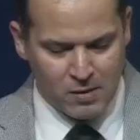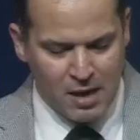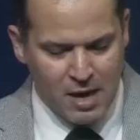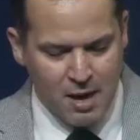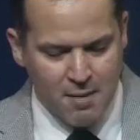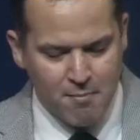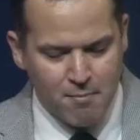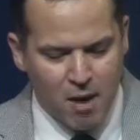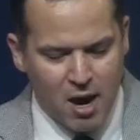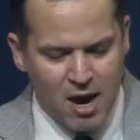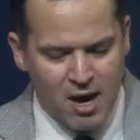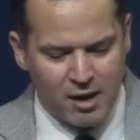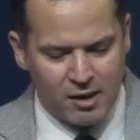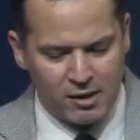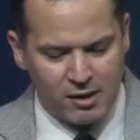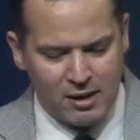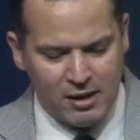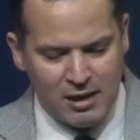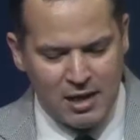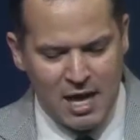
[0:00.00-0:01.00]
In Mark
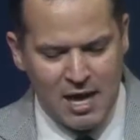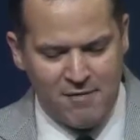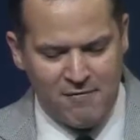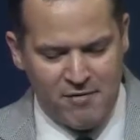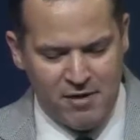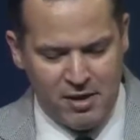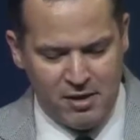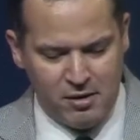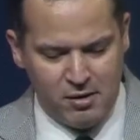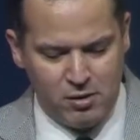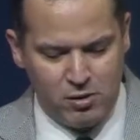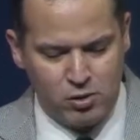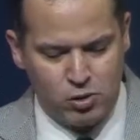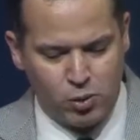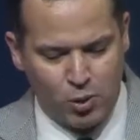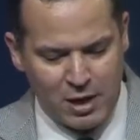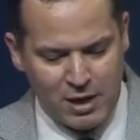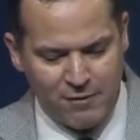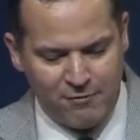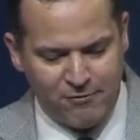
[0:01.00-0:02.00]
11,
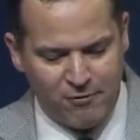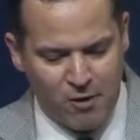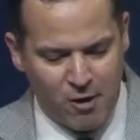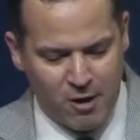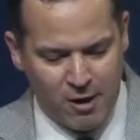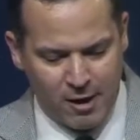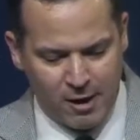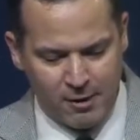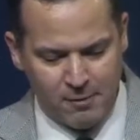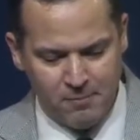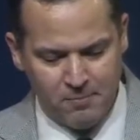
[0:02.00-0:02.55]
24,